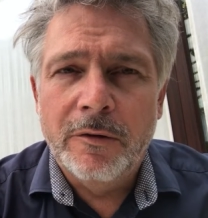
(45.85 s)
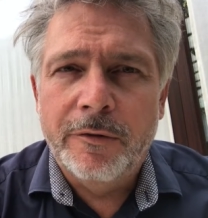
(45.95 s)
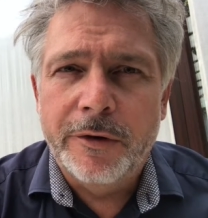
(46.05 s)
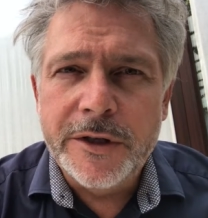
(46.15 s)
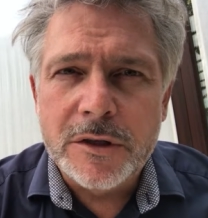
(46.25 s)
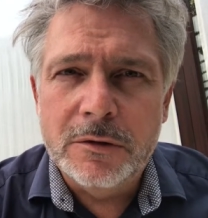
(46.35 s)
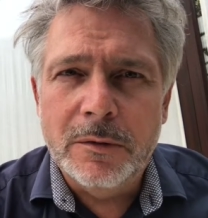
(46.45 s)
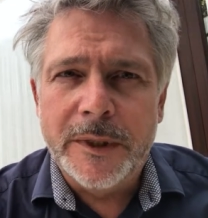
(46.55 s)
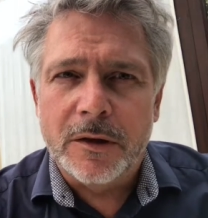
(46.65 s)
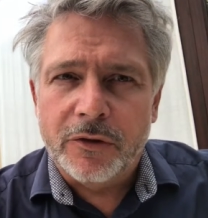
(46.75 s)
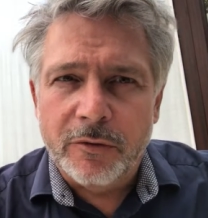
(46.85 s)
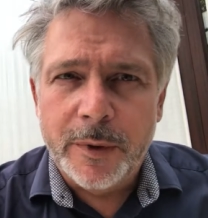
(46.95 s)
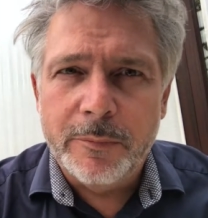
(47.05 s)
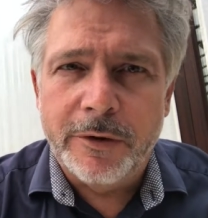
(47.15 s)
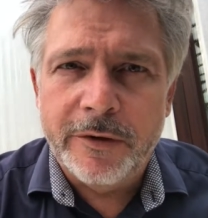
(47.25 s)
Free school meals have
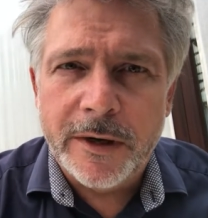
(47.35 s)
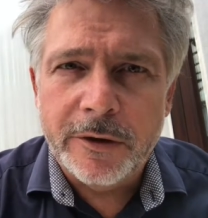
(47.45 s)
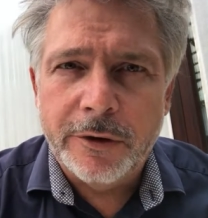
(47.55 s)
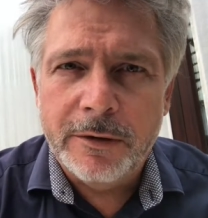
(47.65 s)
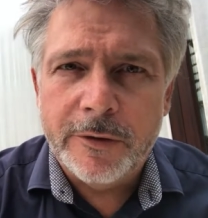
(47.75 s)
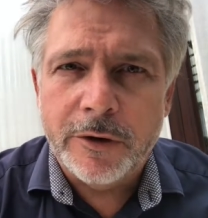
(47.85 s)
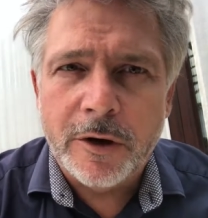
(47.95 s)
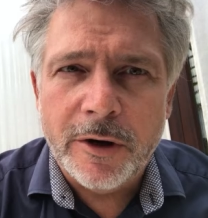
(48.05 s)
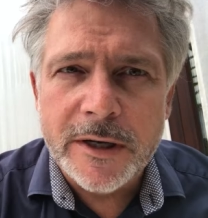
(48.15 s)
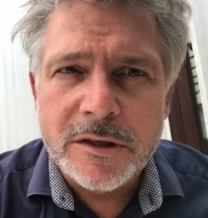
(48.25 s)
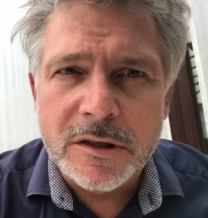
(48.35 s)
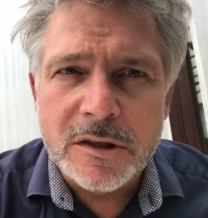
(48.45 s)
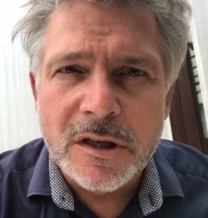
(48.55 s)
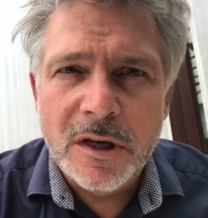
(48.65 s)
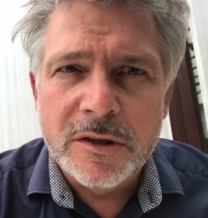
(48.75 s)
been provided throughout the
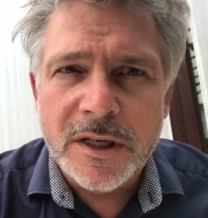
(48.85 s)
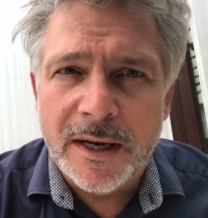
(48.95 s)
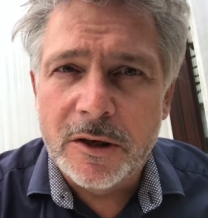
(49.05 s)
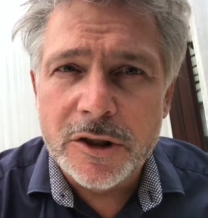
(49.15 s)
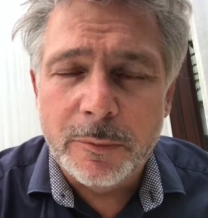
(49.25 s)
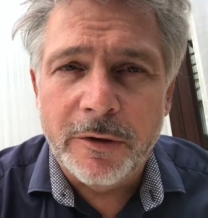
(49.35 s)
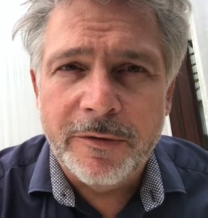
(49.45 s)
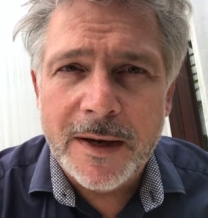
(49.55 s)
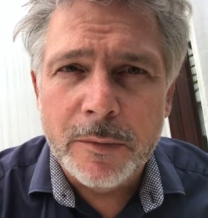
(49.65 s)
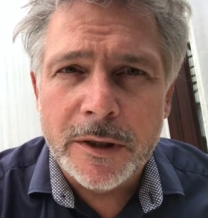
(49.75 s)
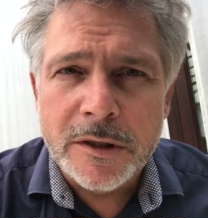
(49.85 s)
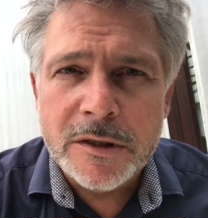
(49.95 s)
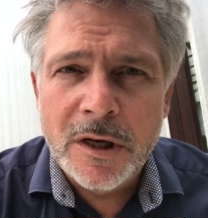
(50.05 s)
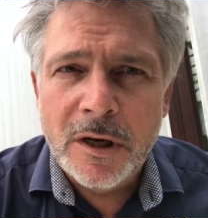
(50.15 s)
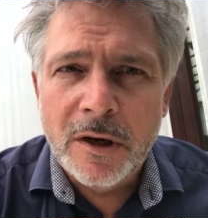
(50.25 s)
crisis to eligible
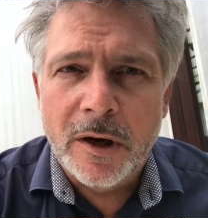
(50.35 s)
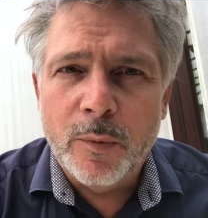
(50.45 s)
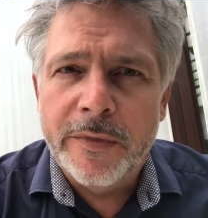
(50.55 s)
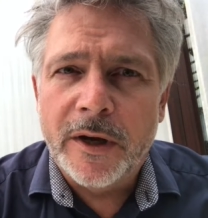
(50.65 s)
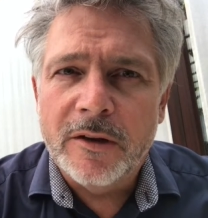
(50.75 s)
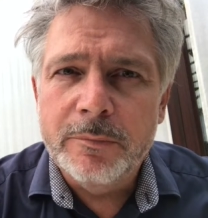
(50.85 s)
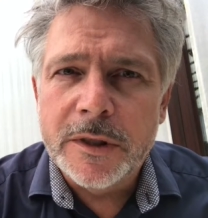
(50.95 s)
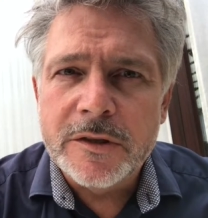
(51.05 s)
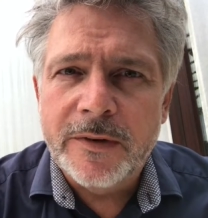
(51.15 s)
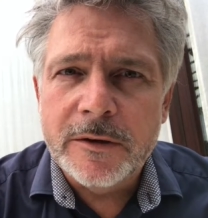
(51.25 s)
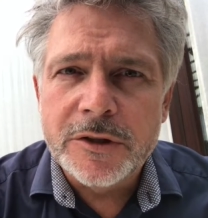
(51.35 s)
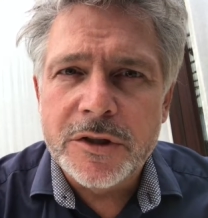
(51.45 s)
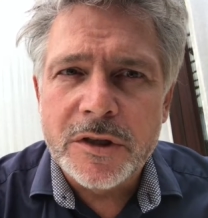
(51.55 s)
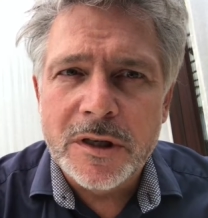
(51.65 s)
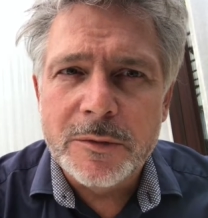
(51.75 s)
families, and when the government's voucher
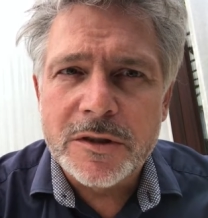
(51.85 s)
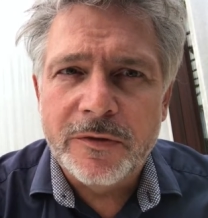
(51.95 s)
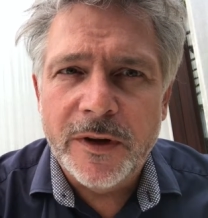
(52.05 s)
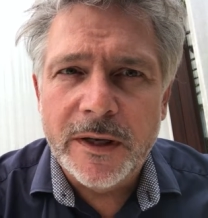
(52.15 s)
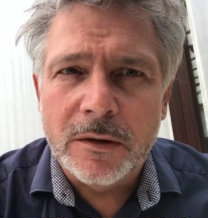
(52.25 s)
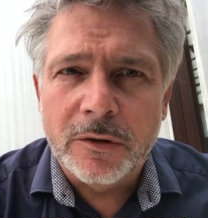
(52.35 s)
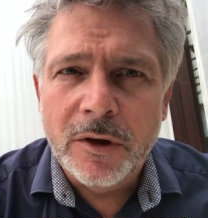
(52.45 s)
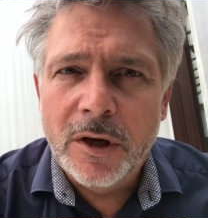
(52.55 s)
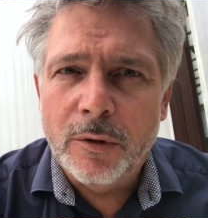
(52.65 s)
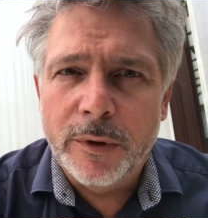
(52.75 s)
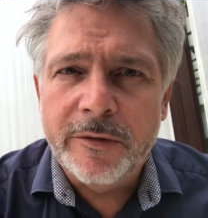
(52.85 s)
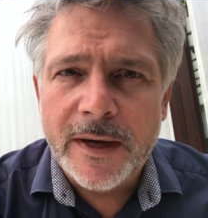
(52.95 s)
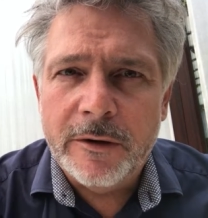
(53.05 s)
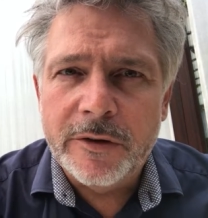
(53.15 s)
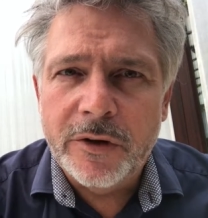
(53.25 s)
scheme has failed, we've
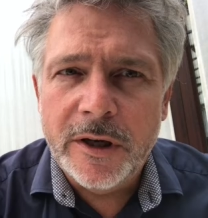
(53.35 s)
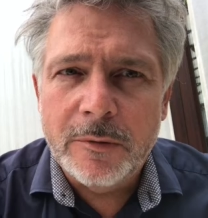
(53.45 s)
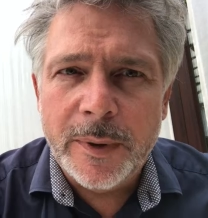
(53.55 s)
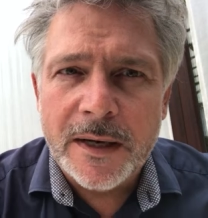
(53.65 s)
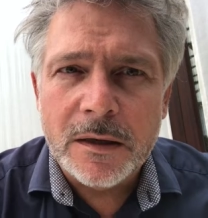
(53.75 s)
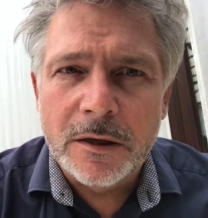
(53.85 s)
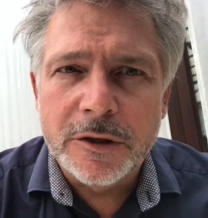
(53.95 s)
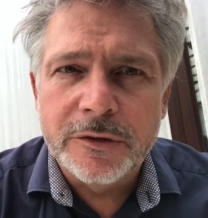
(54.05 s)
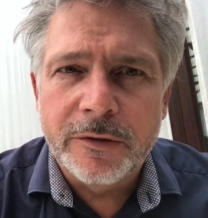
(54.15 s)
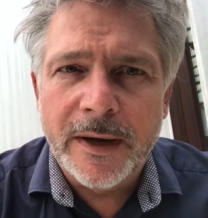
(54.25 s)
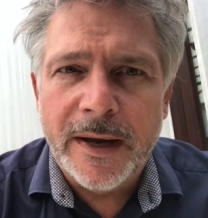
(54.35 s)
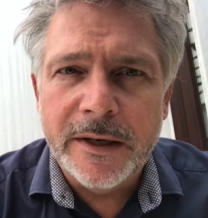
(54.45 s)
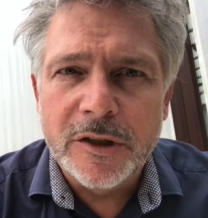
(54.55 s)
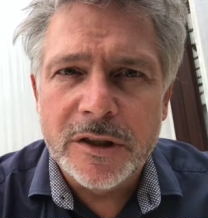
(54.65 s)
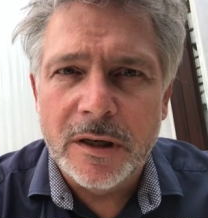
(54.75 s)
guaranteed a packed lunch for
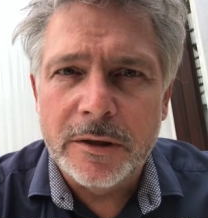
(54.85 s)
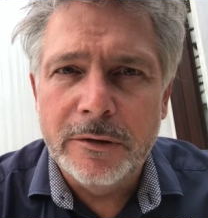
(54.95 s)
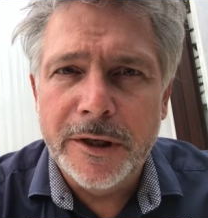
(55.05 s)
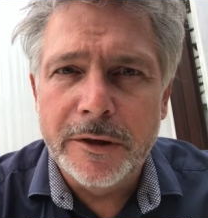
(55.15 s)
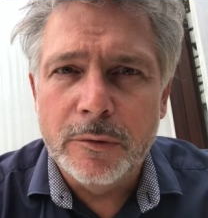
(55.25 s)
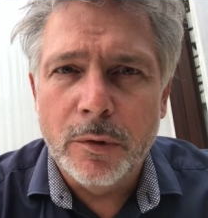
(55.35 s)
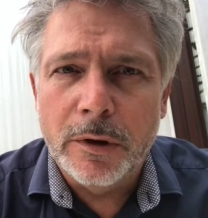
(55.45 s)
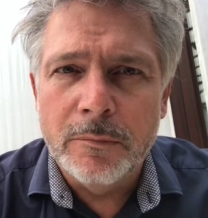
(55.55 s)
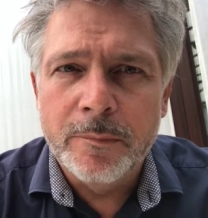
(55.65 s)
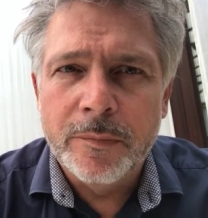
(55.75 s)
any child who needed one.